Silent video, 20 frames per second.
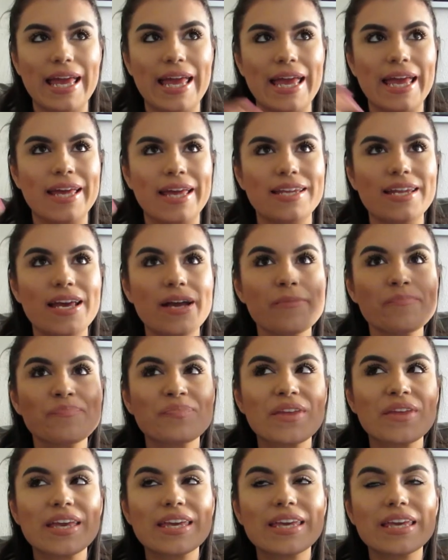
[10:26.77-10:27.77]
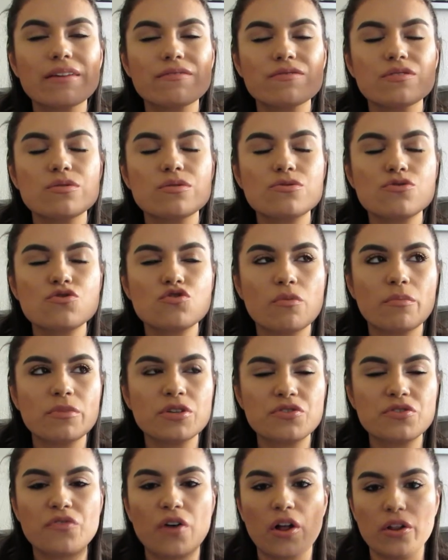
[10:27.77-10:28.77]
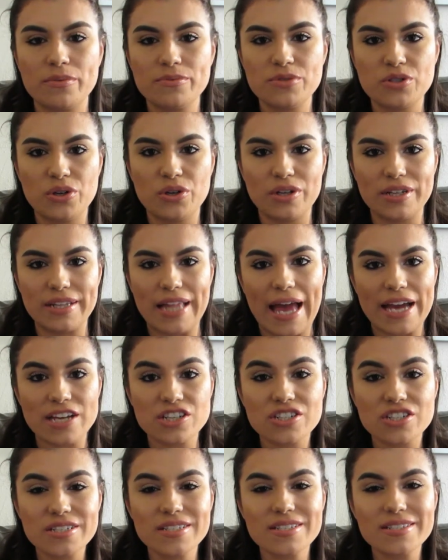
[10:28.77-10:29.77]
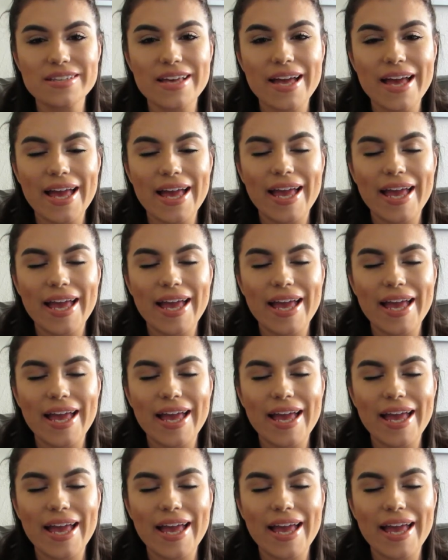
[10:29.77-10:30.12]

It gives you so much volume to your lashes.